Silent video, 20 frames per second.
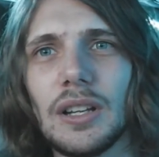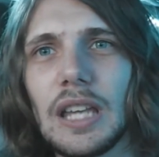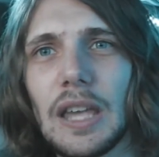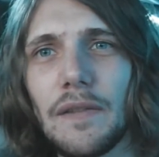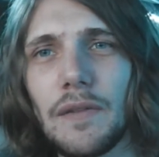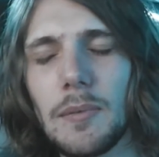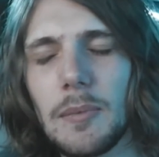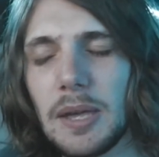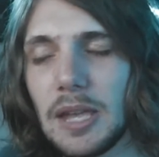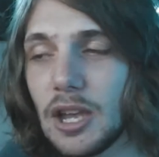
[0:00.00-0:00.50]

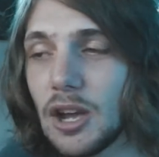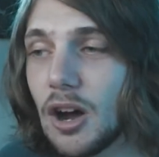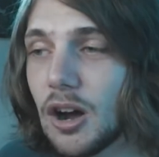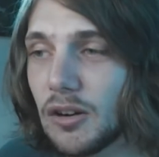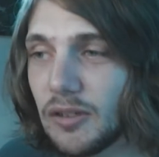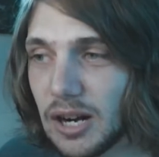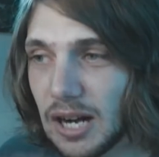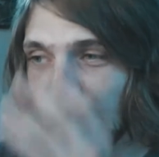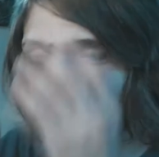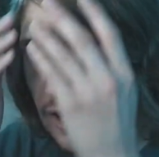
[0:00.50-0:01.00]
give me
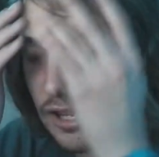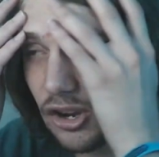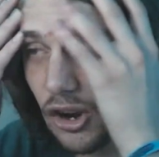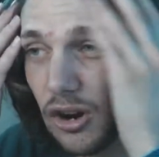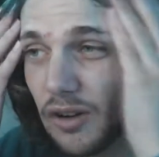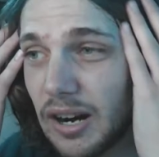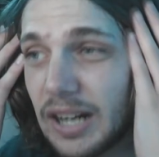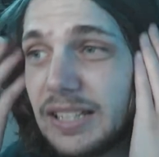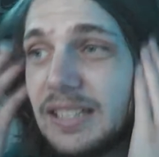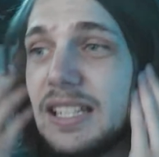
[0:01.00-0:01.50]
your
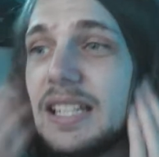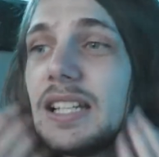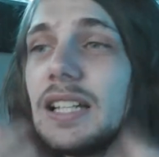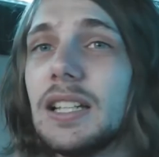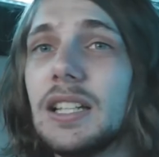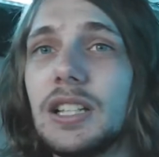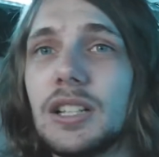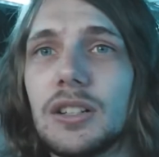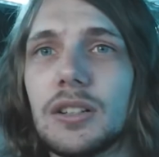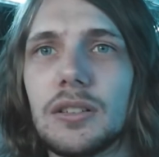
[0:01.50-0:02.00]
your
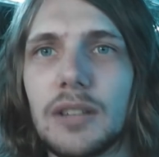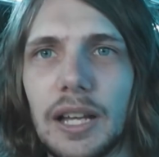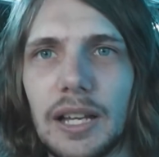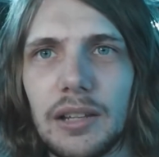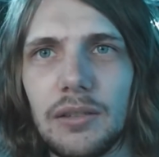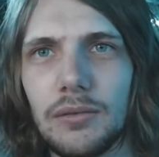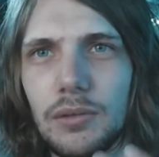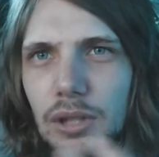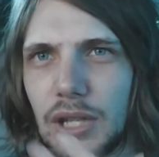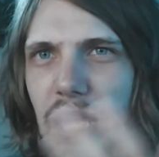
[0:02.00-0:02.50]
idea, you know,
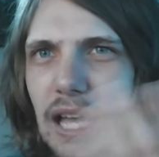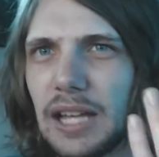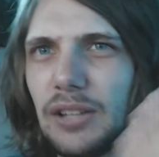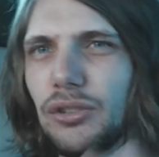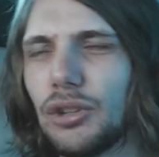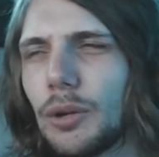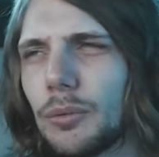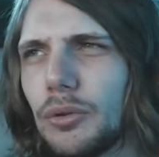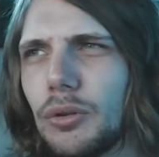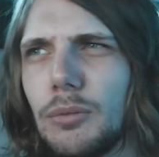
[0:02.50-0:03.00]
like, yeah,
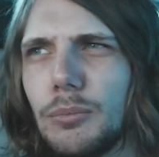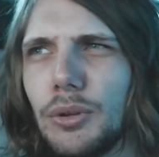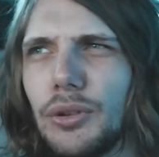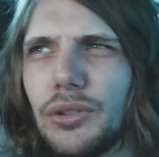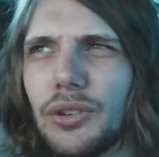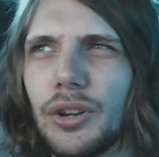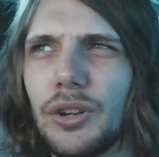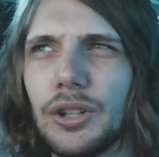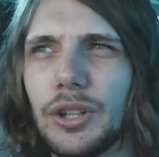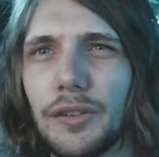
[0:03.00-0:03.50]
stop doing
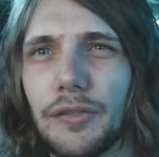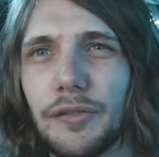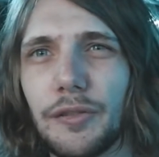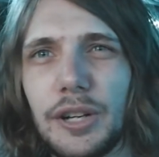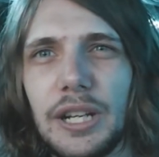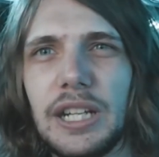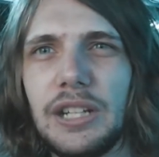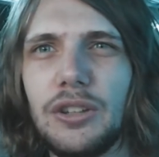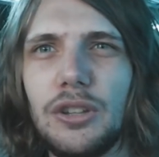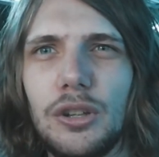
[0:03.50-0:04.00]
Monster Hunter
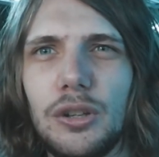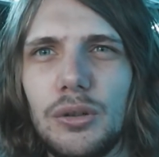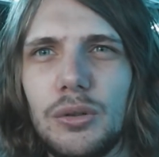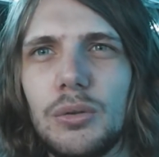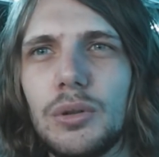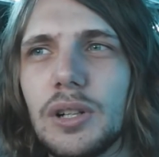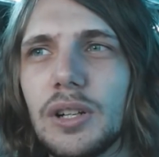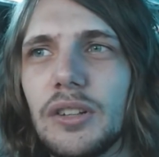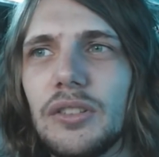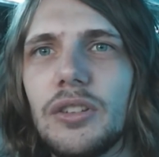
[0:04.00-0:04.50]
3,
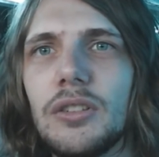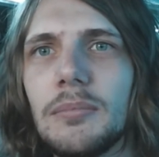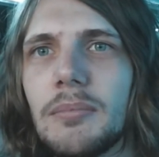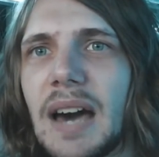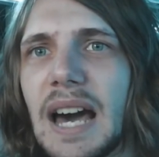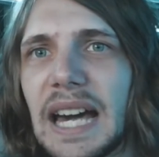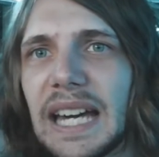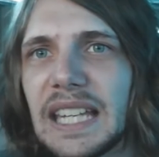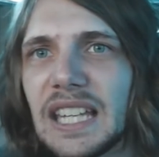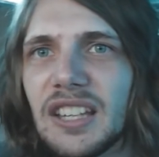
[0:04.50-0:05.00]
do do
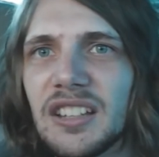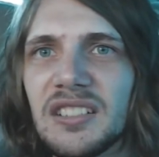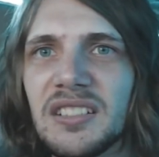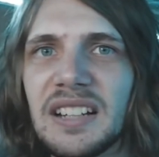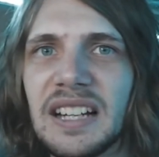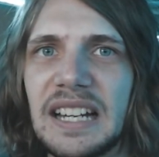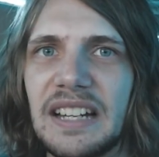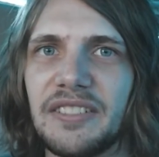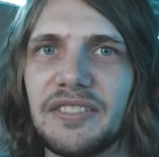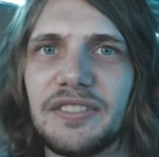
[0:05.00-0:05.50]

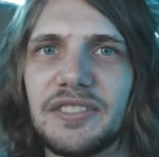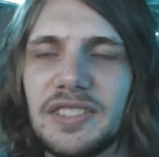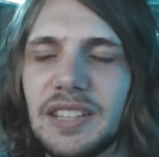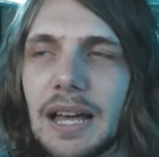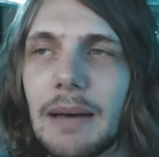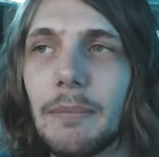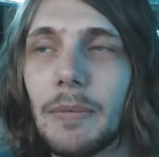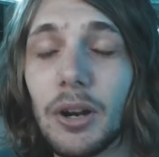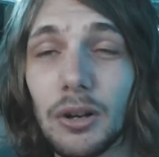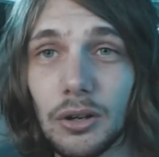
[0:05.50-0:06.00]
Minecraft.
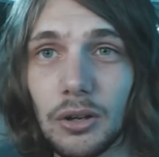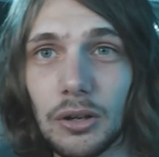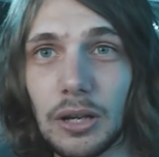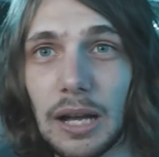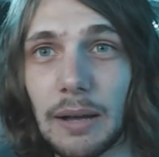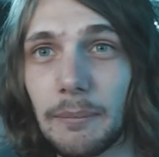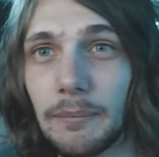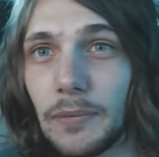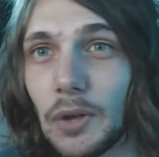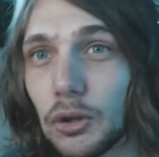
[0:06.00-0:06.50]
I'm not,
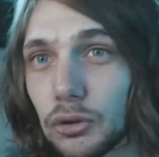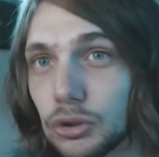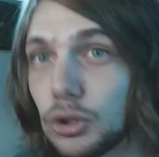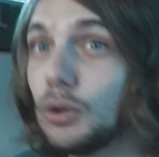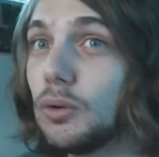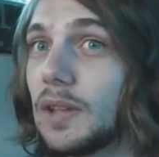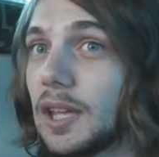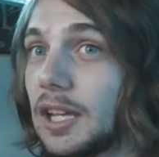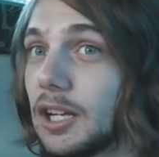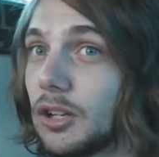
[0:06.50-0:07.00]
I'm not
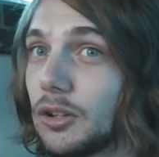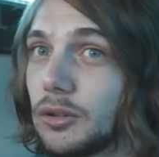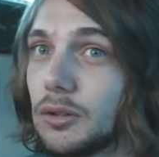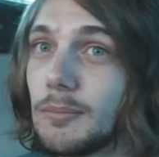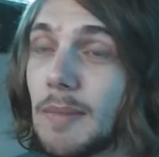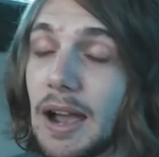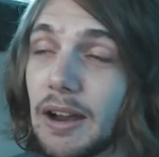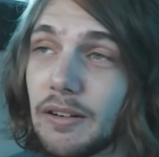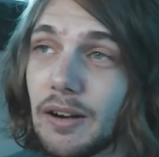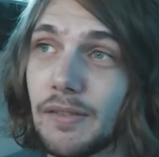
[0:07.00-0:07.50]
too keen on
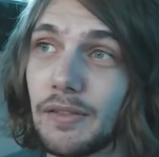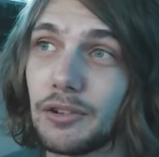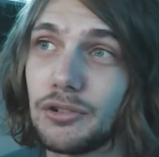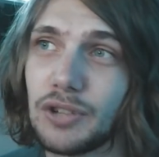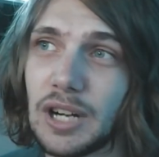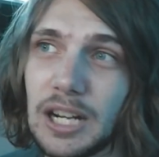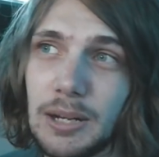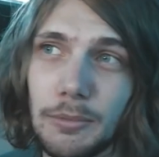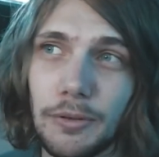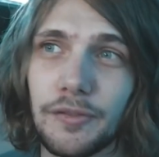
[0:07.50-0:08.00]
doing Minecraft. I
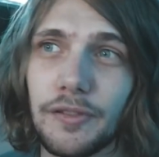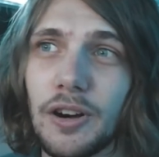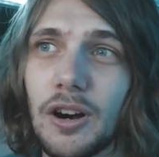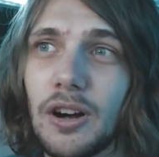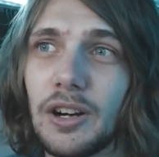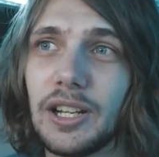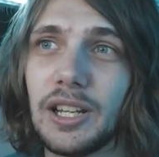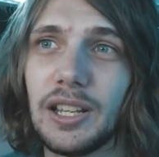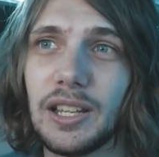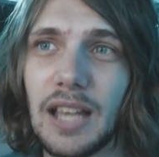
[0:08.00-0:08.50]
tried it
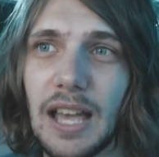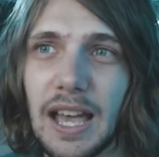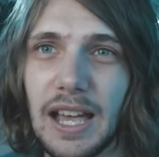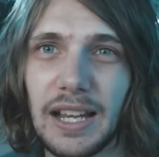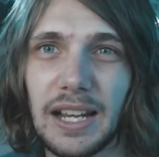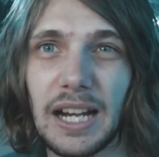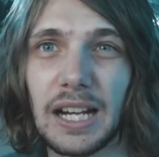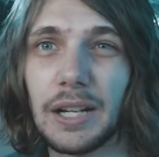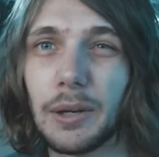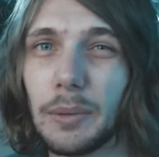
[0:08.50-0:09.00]
before and it
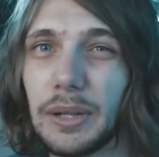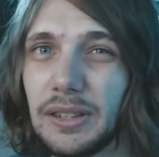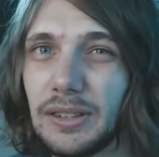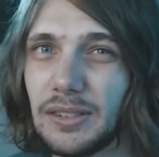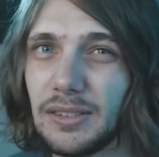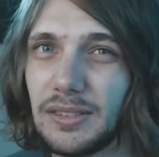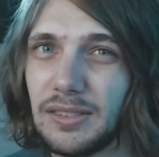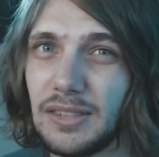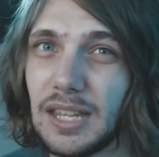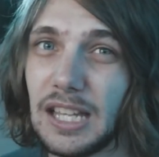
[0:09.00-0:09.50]
uh, kind of
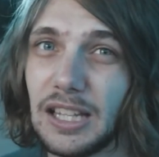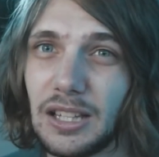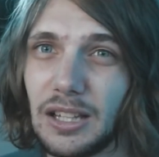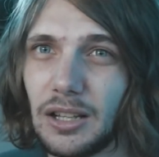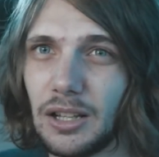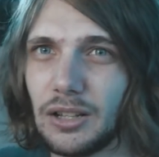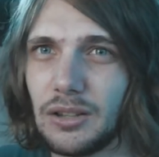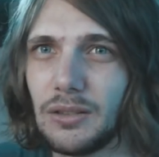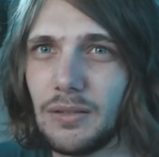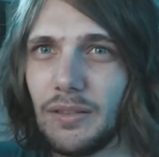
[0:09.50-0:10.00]
went into
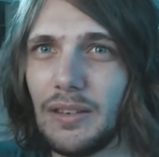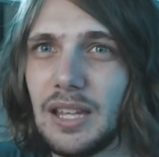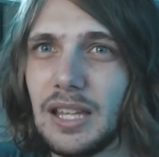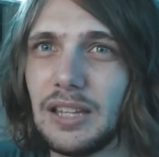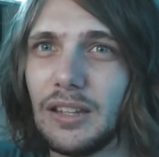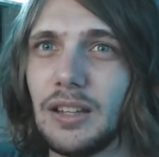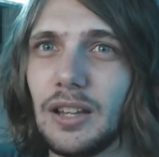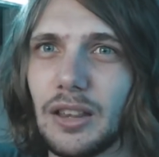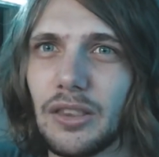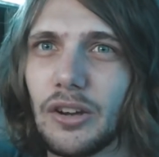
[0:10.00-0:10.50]
the
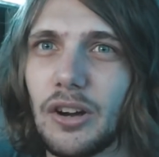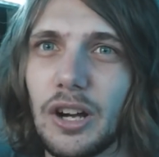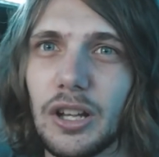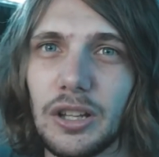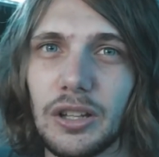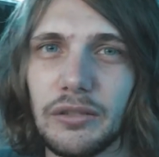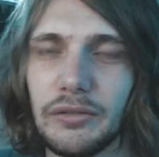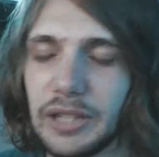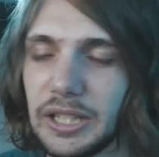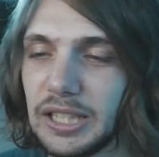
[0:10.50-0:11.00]
into the
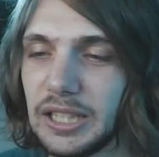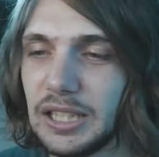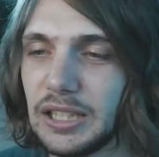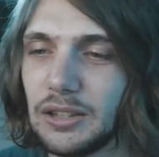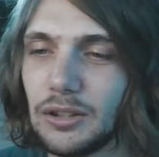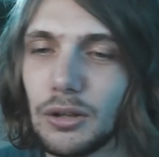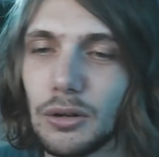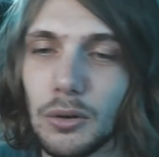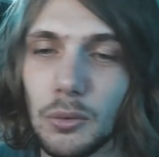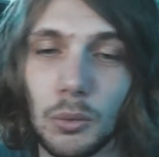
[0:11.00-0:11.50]
toilet really
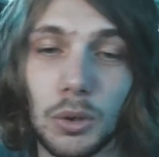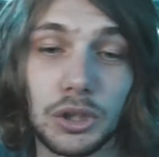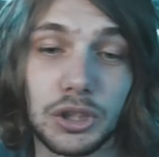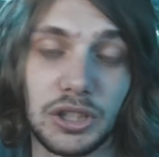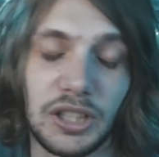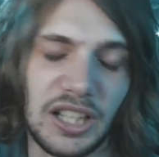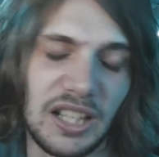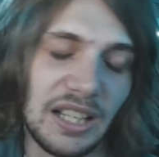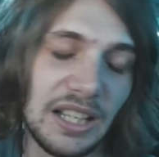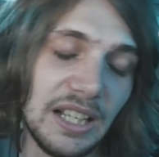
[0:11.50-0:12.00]
and no one
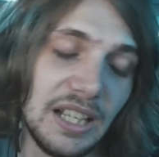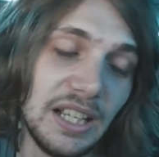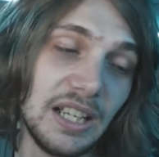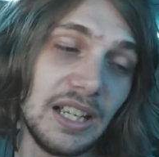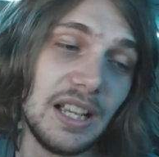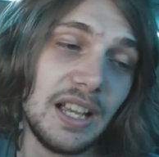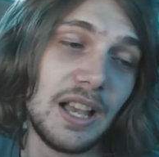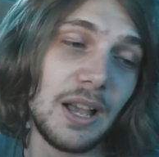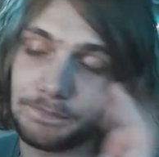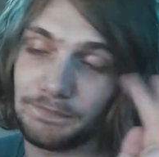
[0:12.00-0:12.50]
watched it.
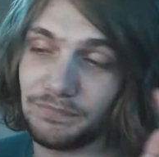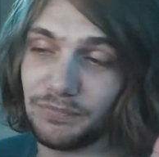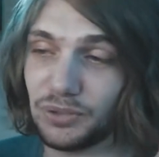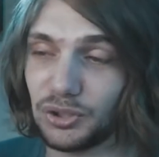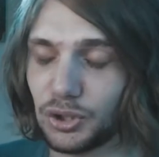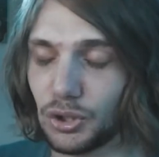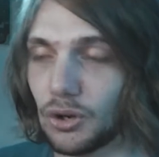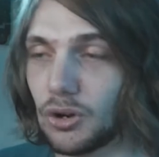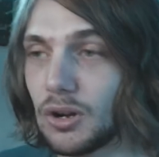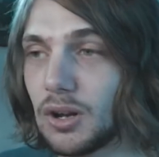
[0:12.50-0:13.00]

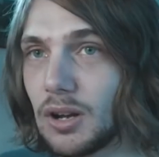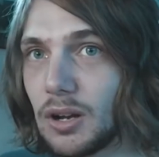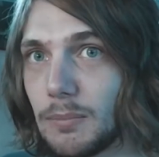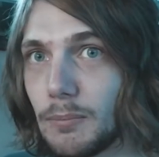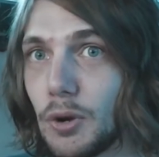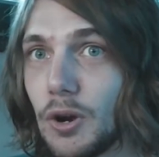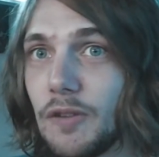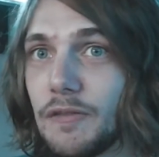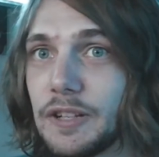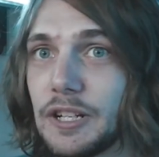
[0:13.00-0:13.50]
So,
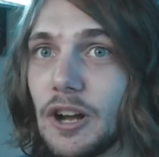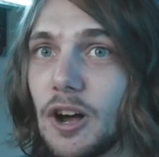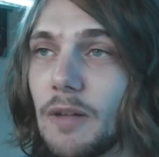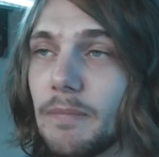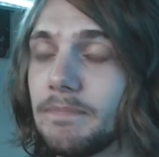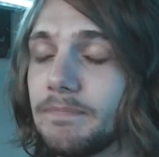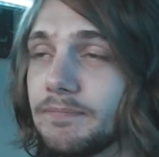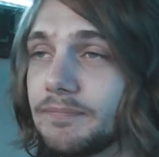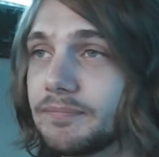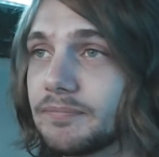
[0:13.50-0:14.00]
moving
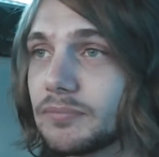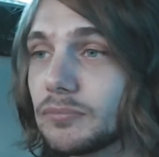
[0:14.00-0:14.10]
on.